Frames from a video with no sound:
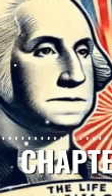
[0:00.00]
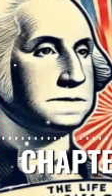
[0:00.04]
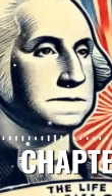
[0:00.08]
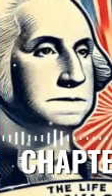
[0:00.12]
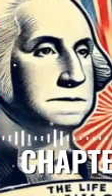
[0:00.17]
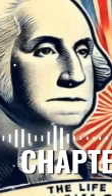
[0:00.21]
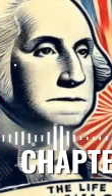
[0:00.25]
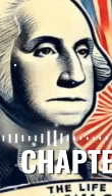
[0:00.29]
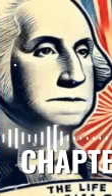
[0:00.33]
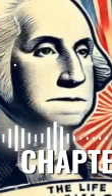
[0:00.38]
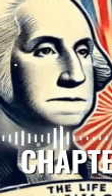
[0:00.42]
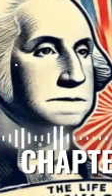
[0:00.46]

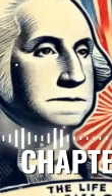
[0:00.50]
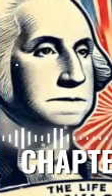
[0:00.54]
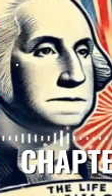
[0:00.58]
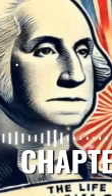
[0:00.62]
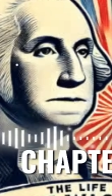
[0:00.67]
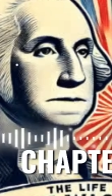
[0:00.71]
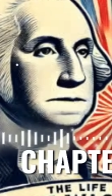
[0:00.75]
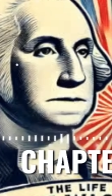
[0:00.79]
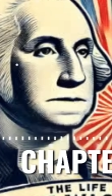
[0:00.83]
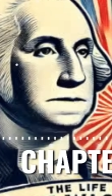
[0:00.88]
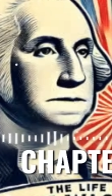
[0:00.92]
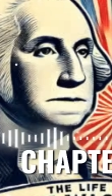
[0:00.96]
Wash ing ton
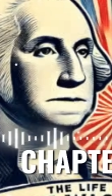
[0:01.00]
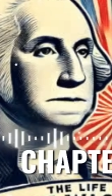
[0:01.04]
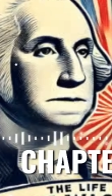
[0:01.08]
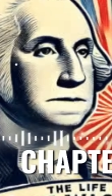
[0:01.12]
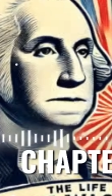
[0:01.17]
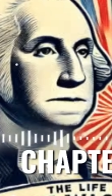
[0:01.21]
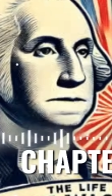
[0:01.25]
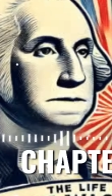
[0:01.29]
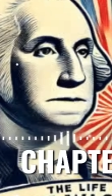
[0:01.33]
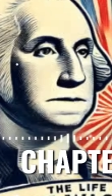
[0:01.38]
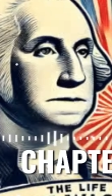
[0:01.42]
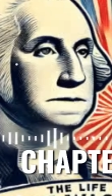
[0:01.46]
felt
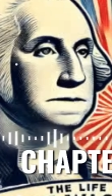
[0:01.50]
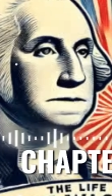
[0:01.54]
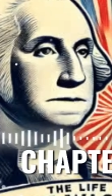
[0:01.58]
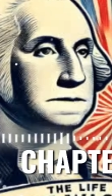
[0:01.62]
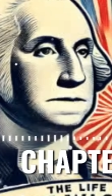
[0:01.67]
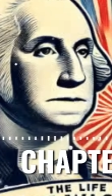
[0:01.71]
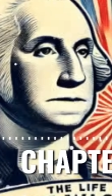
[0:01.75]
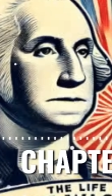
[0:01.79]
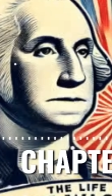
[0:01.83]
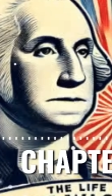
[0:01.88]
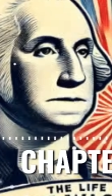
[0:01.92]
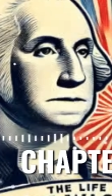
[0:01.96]
sad at
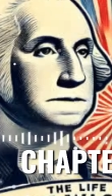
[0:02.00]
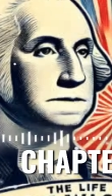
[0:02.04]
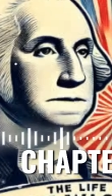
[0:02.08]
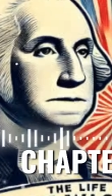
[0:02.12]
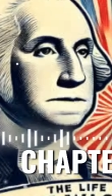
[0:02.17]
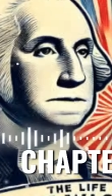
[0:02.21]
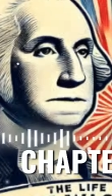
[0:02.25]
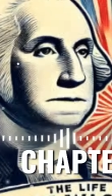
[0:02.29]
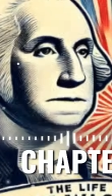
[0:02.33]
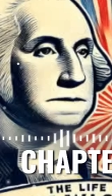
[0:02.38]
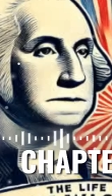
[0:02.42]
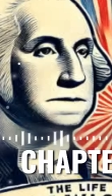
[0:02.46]
heart when
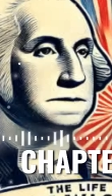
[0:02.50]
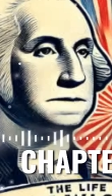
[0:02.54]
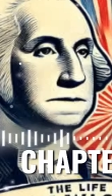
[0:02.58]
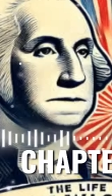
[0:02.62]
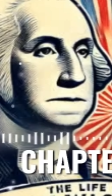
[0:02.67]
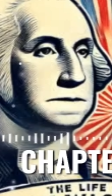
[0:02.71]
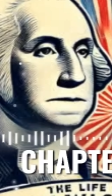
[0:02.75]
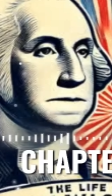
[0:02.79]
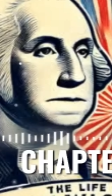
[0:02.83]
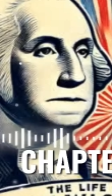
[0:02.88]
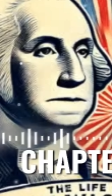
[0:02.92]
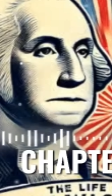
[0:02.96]
he had heard
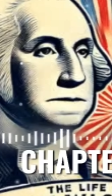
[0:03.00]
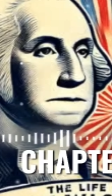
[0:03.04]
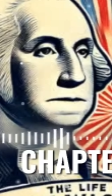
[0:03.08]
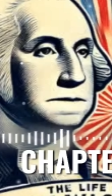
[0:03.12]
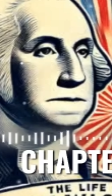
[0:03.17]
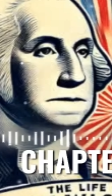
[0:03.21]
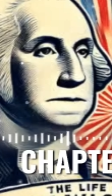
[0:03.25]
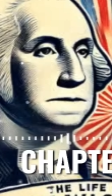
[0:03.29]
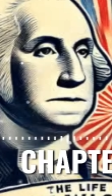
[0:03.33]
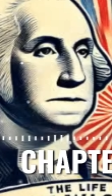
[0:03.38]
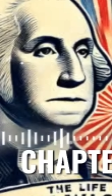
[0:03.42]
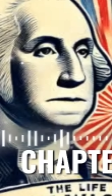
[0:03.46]
of the death of
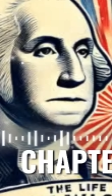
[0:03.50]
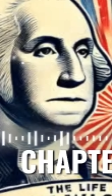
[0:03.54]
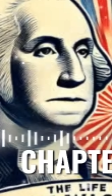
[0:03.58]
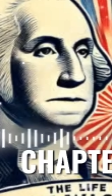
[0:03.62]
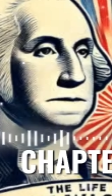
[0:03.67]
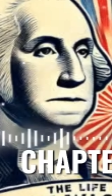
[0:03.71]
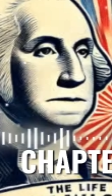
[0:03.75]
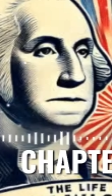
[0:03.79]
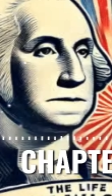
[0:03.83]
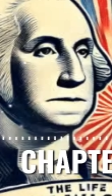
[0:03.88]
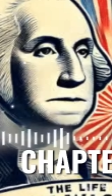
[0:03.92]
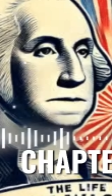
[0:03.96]
his brave
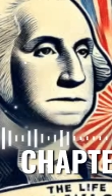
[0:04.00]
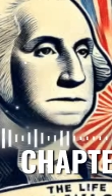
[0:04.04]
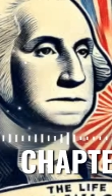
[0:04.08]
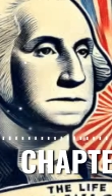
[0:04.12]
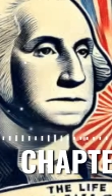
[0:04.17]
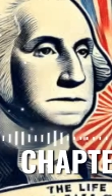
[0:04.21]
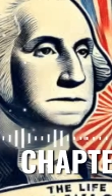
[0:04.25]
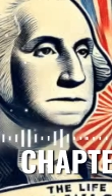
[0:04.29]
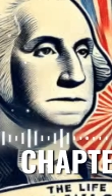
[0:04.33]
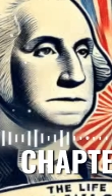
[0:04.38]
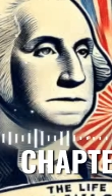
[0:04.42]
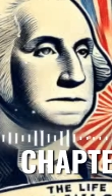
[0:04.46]
and true
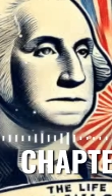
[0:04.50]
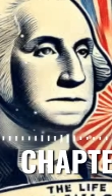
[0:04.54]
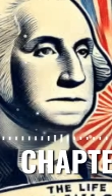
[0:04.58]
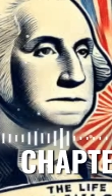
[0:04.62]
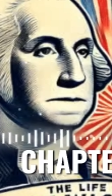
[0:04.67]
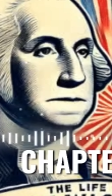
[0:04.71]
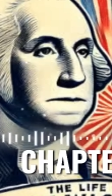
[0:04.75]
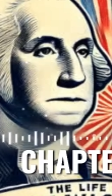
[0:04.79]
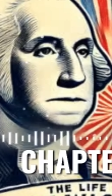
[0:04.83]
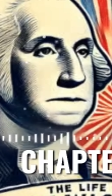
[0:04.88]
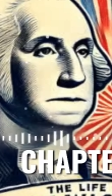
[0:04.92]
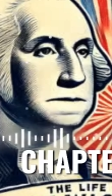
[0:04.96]
friend, Col
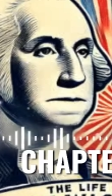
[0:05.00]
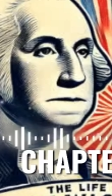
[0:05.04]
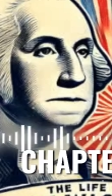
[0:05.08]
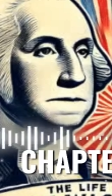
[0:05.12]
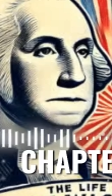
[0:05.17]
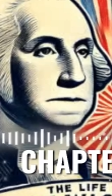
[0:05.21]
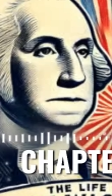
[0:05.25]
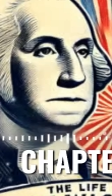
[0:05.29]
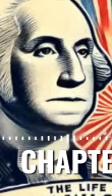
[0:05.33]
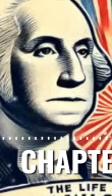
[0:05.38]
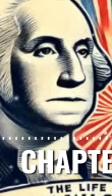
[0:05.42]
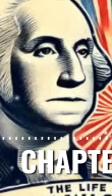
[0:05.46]
o nel
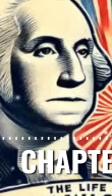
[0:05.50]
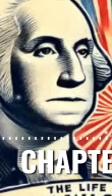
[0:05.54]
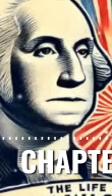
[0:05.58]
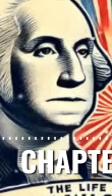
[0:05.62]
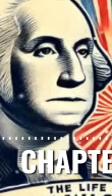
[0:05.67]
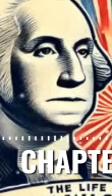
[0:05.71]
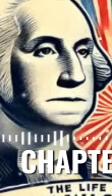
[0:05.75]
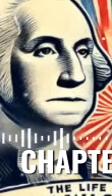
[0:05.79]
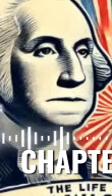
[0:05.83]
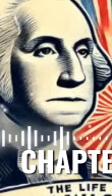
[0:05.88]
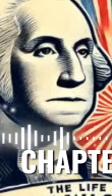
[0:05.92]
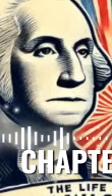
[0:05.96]
Greene,
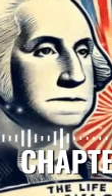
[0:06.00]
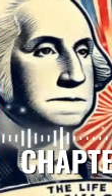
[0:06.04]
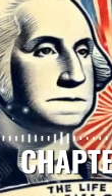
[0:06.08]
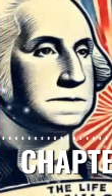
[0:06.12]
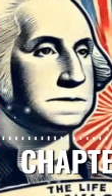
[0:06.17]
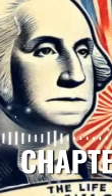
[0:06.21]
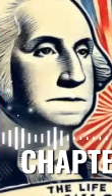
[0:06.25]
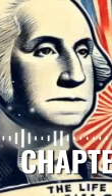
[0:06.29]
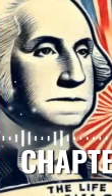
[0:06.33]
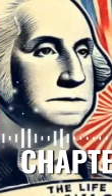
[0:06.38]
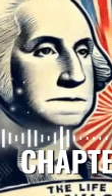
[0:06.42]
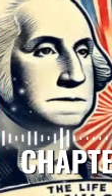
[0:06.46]
and the
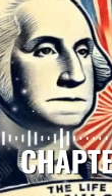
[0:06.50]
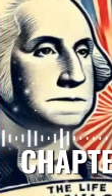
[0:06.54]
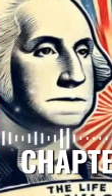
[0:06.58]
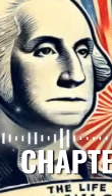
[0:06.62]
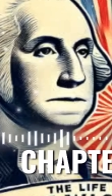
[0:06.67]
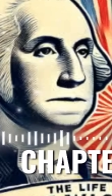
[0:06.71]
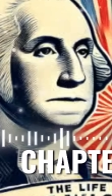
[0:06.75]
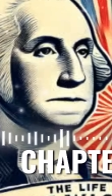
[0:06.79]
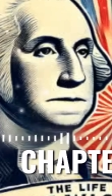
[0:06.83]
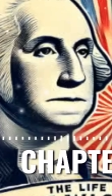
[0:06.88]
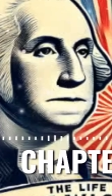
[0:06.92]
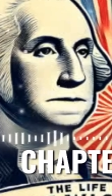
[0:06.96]
next day he
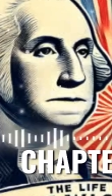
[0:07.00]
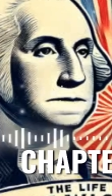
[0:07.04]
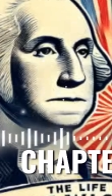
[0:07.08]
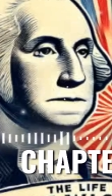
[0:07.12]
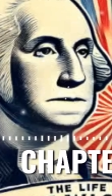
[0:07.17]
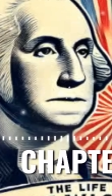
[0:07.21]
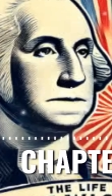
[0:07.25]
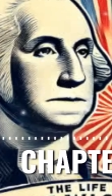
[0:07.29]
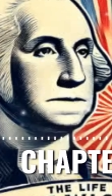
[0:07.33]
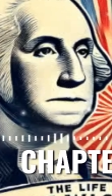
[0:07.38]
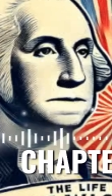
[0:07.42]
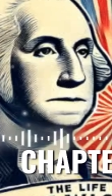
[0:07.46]
had his
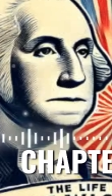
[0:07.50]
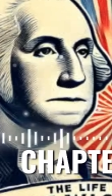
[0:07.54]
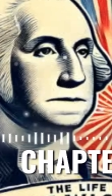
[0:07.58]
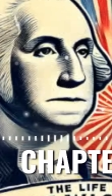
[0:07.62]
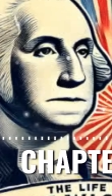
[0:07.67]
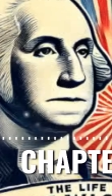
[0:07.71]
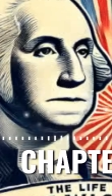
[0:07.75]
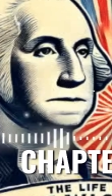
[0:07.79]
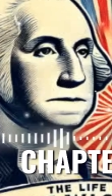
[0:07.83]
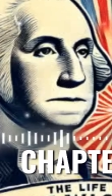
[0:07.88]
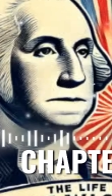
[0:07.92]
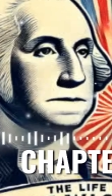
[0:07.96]
corpse
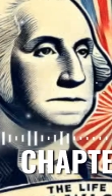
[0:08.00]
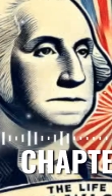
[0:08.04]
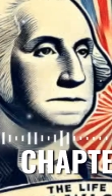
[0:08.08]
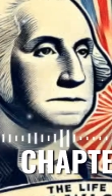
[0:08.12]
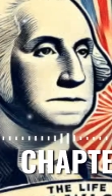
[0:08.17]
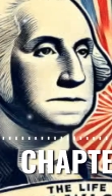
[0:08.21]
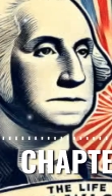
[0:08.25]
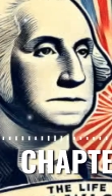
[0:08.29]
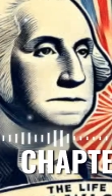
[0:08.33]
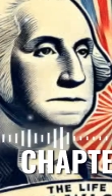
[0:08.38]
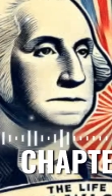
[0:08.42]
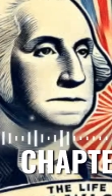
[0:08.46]
brought to the
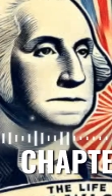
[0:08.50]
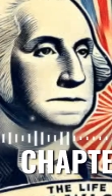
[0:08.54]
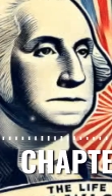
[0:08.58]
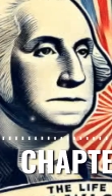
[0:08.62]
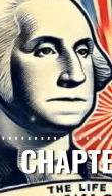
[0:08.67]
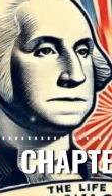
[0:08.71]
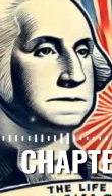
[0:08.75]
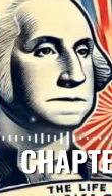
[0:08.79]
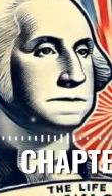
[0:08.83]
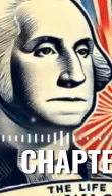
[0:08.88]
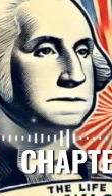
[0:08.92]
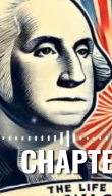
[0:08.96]
west bank
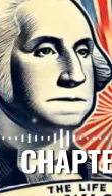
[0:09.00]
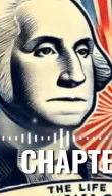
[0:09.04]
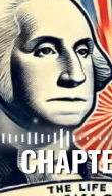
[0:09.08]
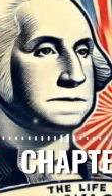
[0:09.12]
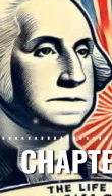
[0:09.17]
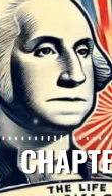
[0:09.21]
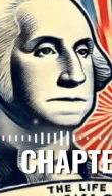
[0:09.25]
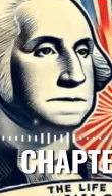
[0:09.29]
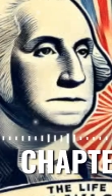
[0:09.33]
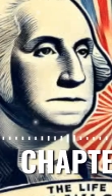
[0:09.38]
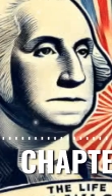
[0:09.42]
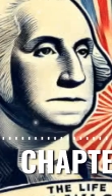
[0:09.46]
of the Hud
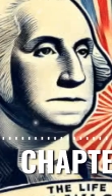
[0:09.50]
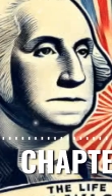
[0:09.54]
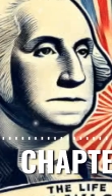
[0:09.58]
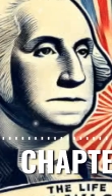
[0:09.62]
son.